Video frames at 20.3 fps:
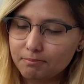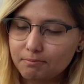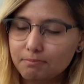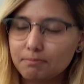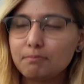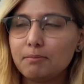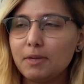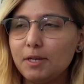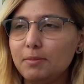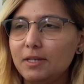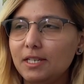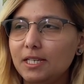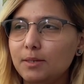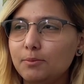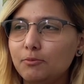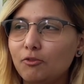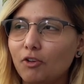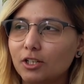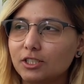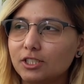Maybe
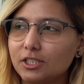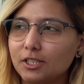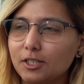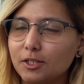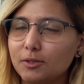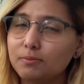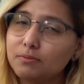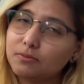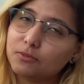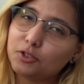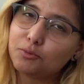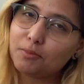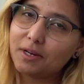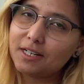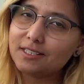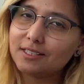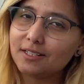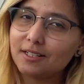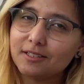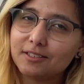keep watching, you
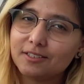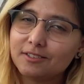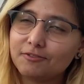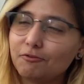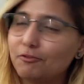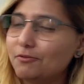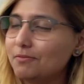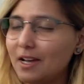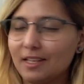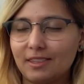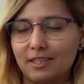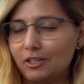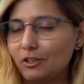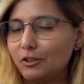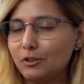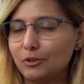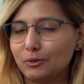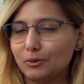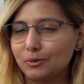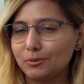might learn a thing
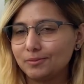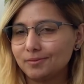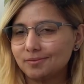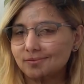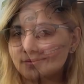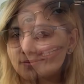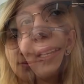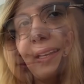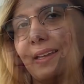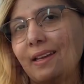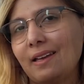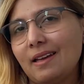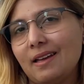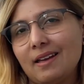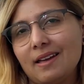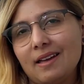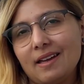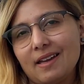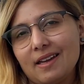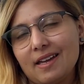or two.
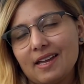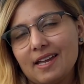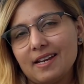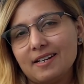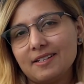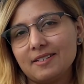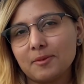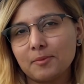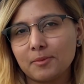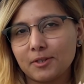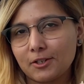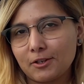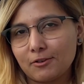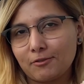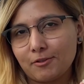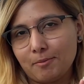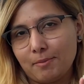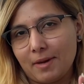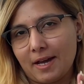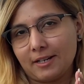Here's a bit of
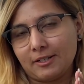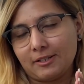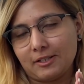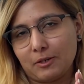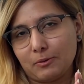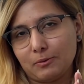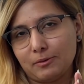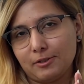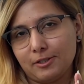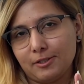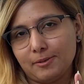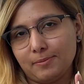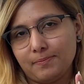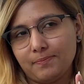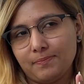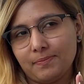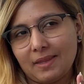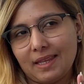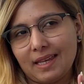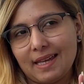a background.
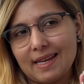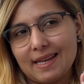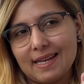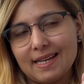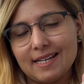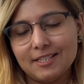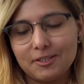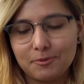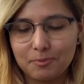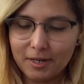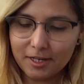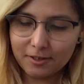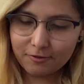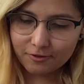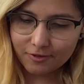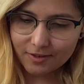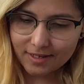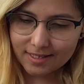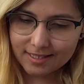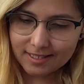It's my
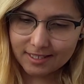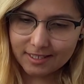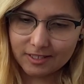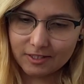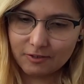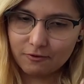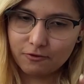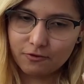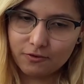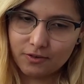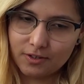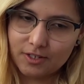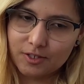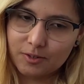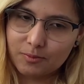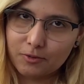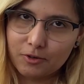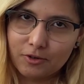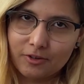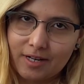friend's first
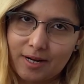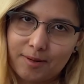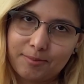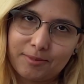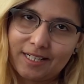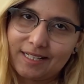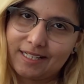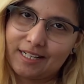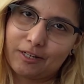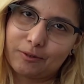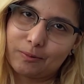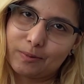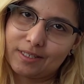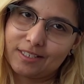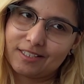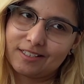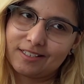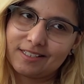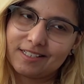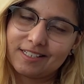programming
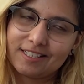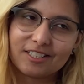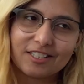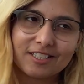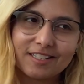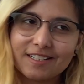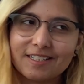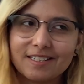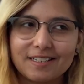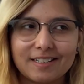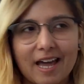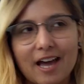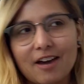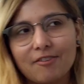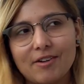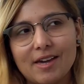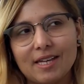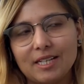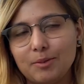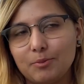language. She didn't have
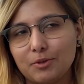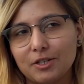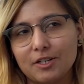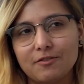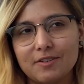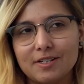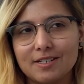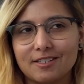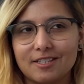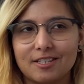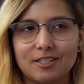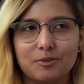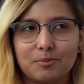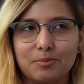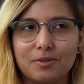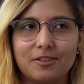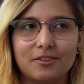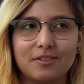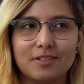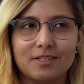any previous
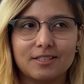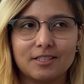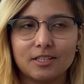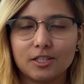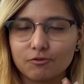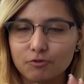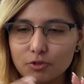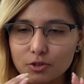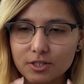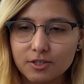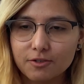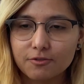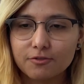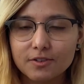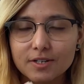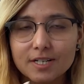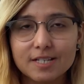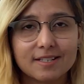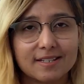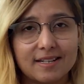experience. It was the
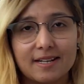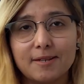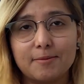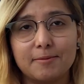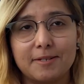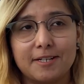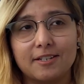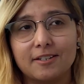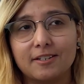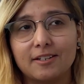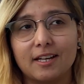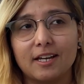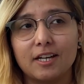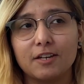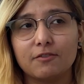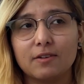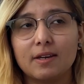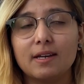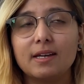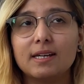first time in her
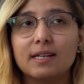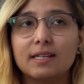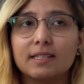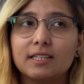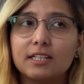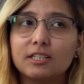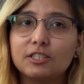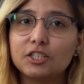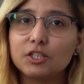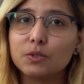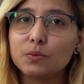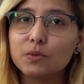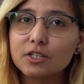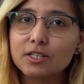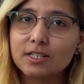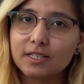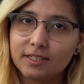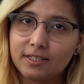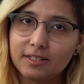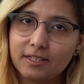life that she was
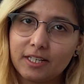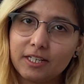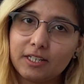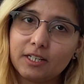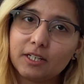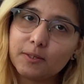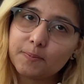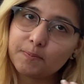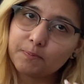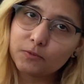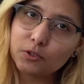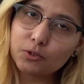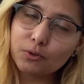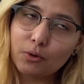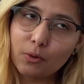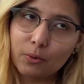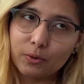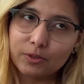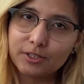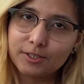learning to
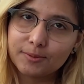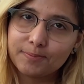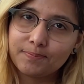code.